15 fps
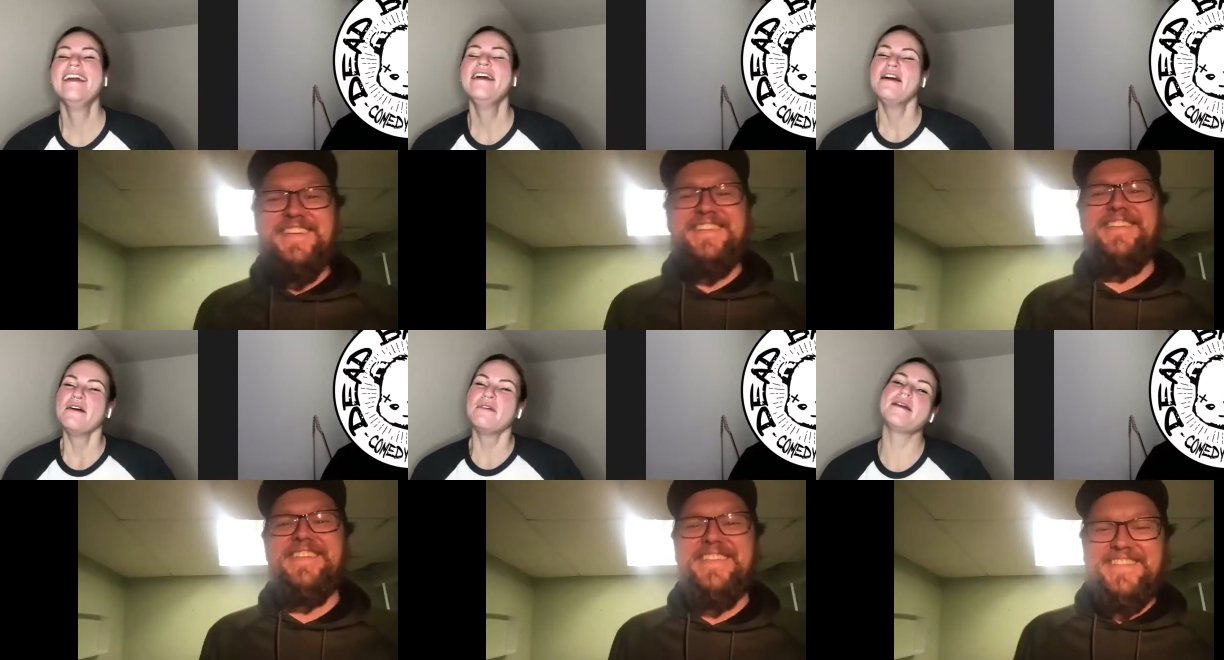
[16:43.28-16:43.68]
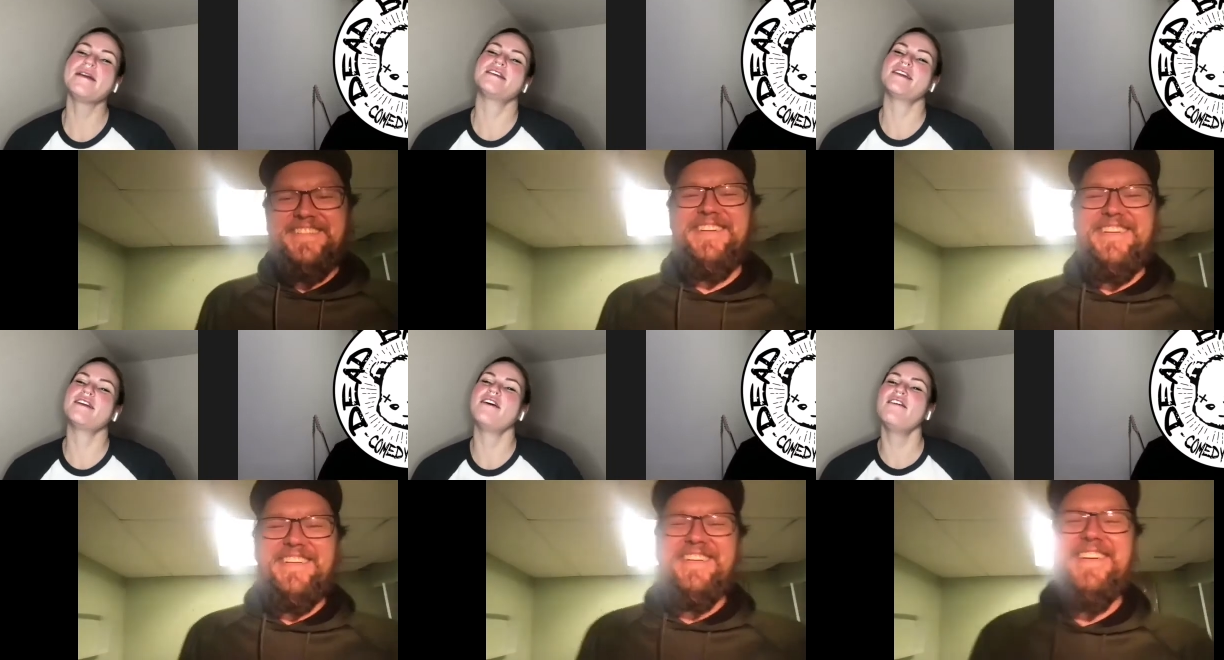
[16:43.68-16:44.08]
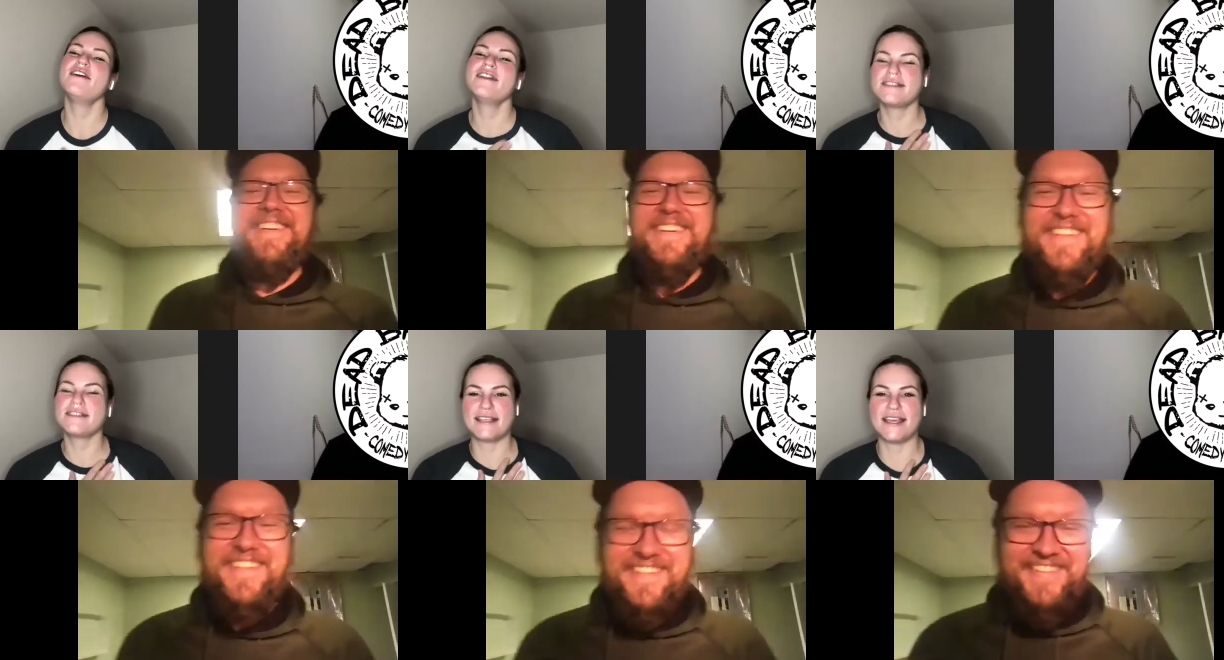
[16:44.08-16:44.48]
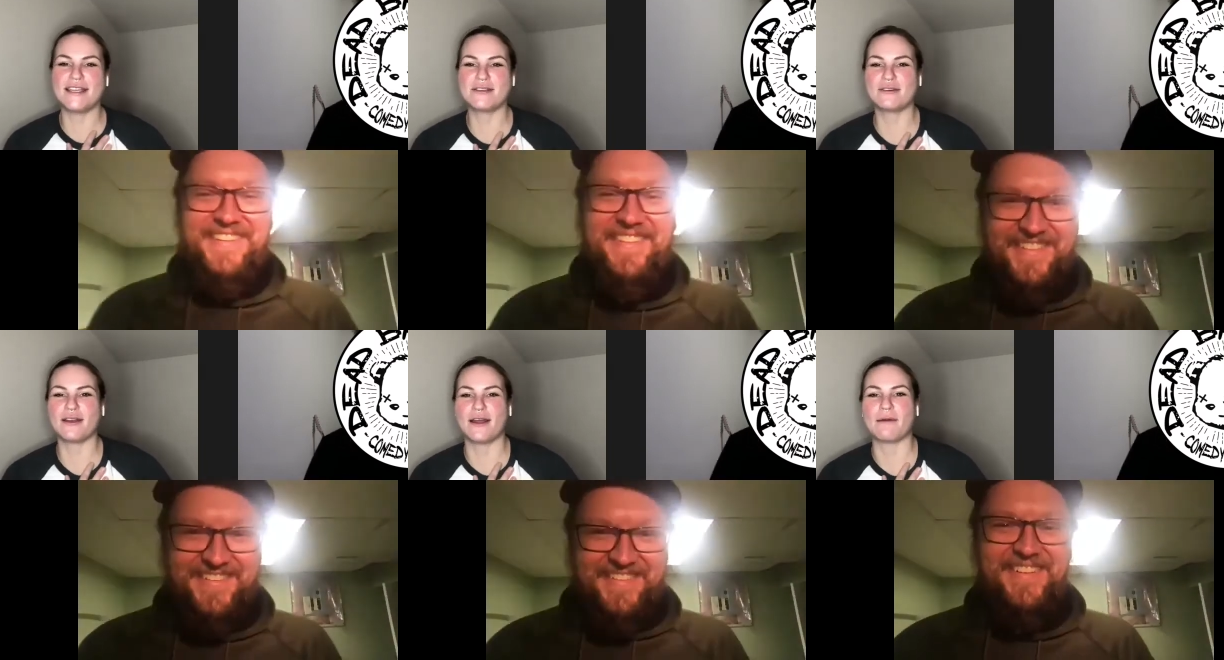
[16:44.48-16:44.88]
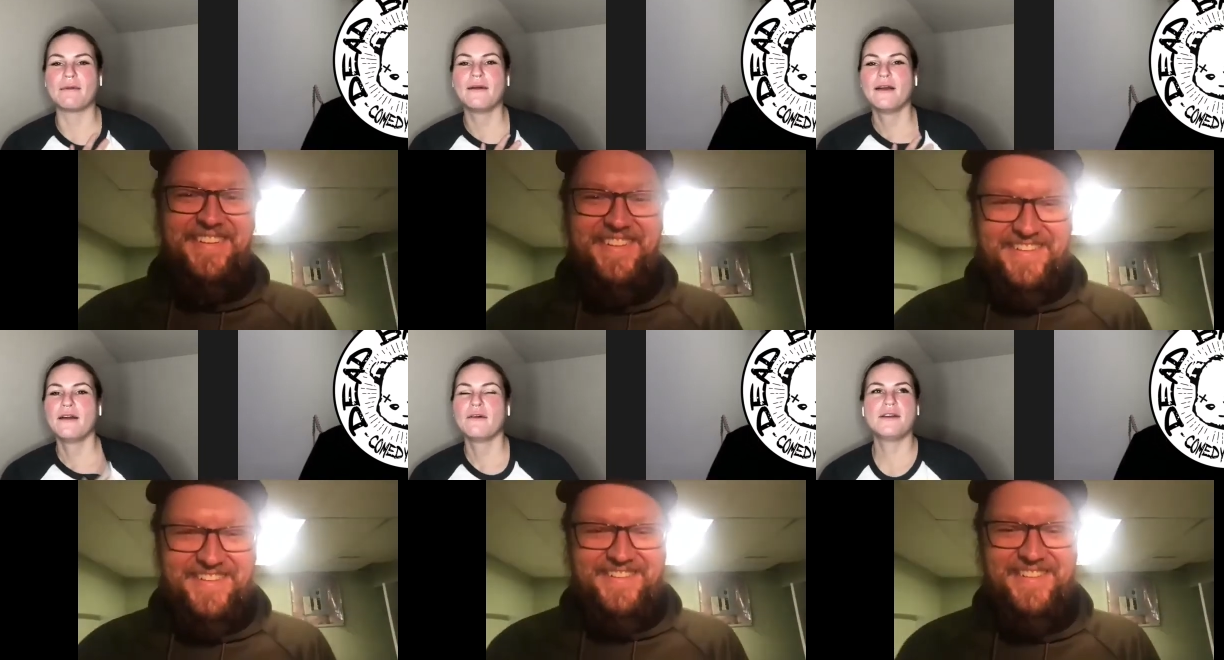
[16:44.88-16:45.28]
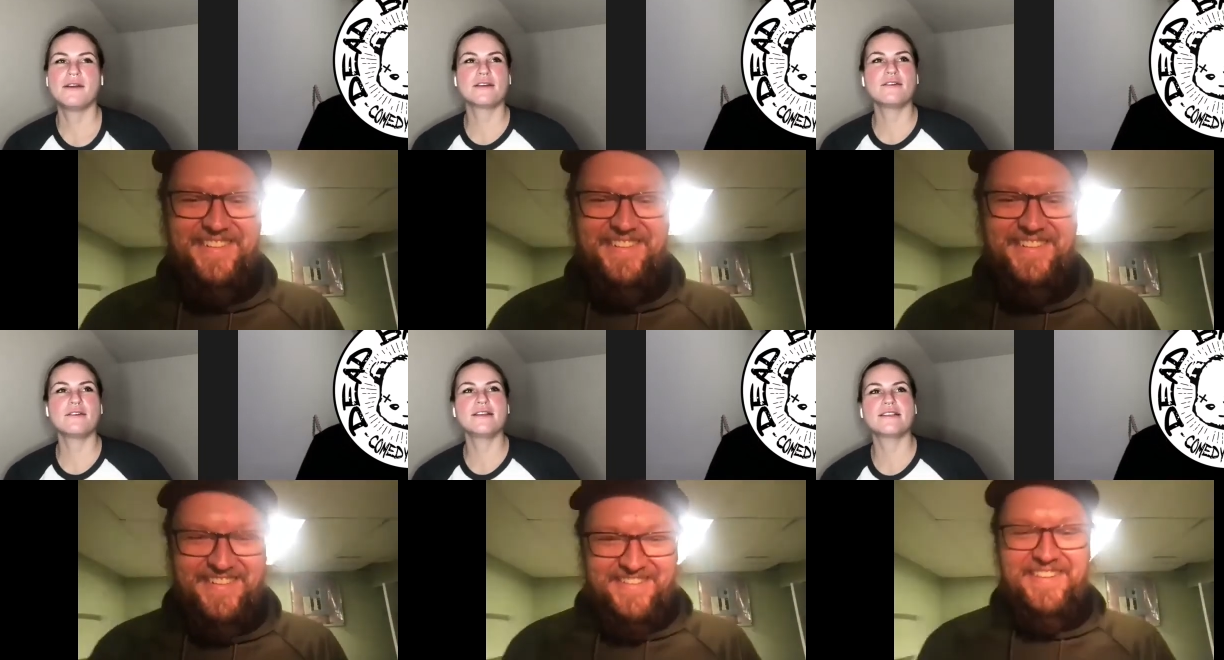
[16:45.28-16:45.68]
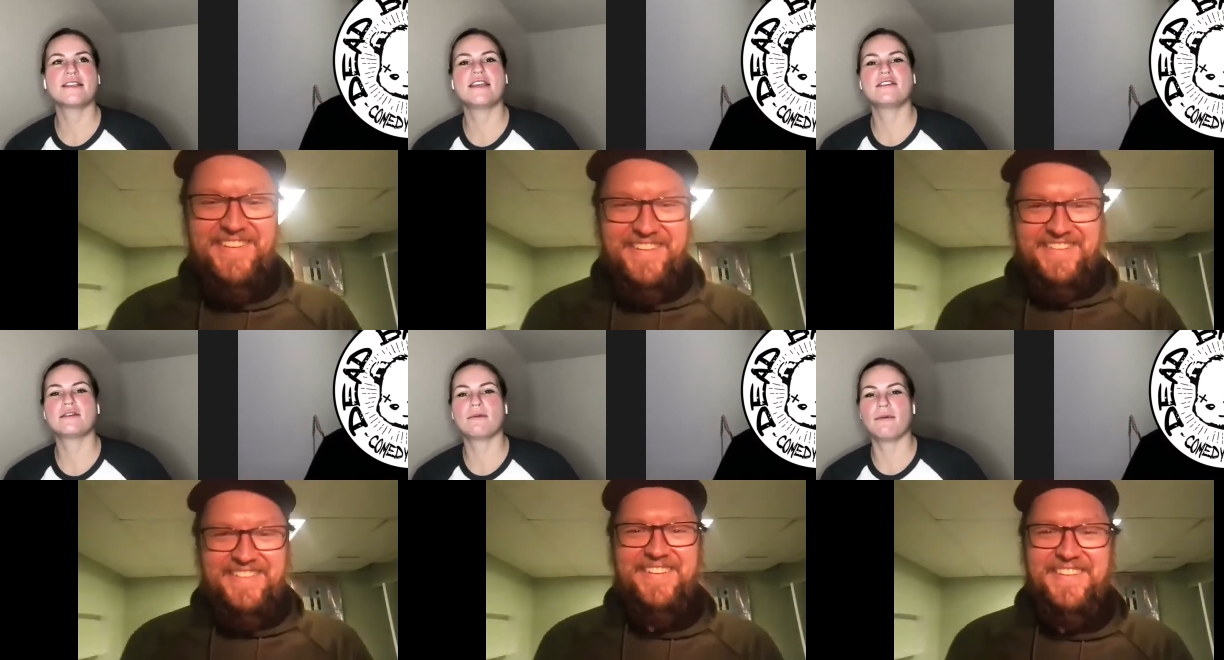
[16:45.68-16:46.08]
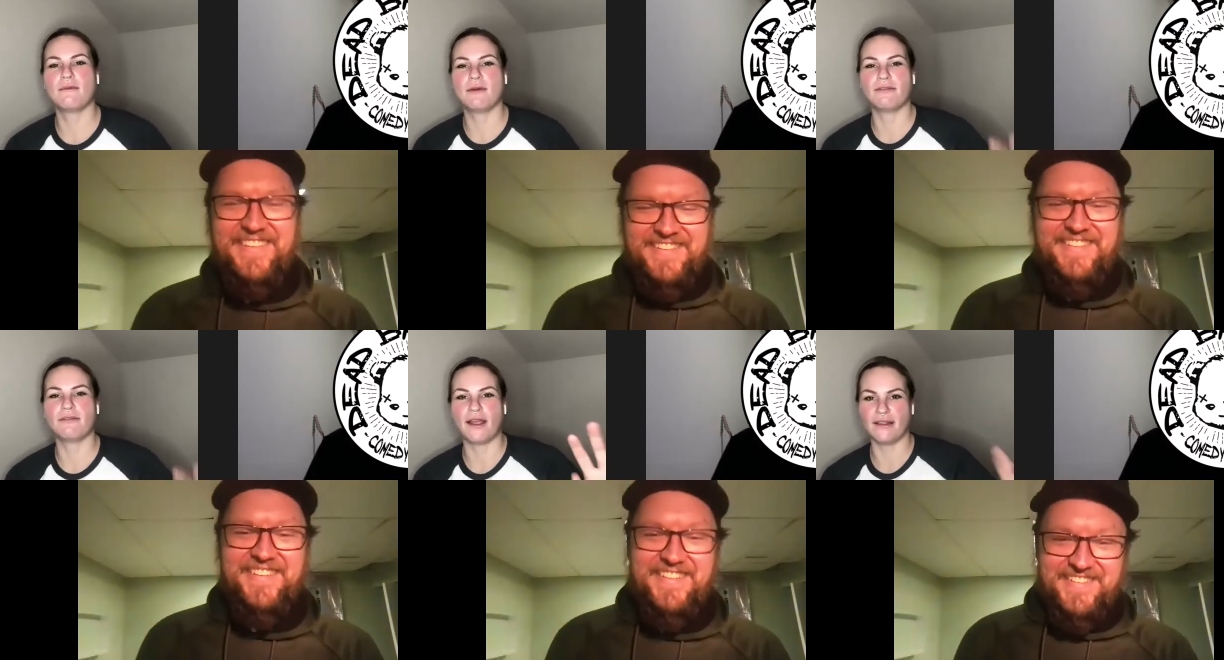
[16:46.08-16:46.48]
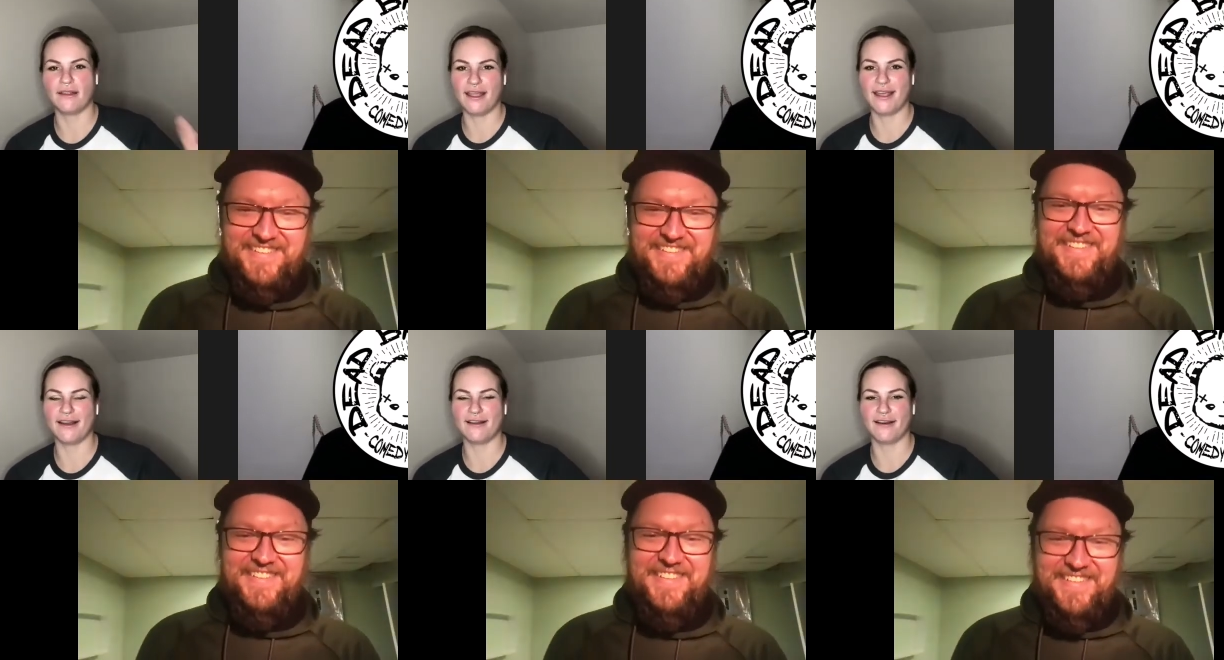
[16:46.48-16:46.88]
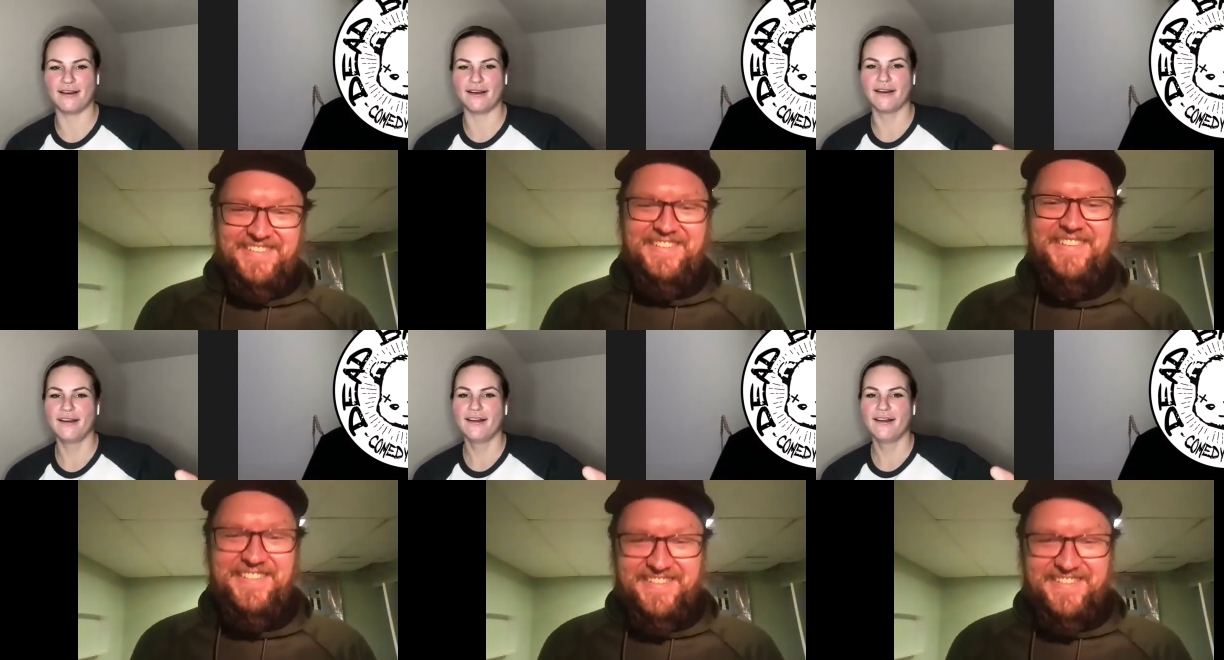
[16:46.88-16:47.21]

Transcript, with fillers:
Speaker 1: We should go on a ski trip. We should go on a ski trip when we finally get our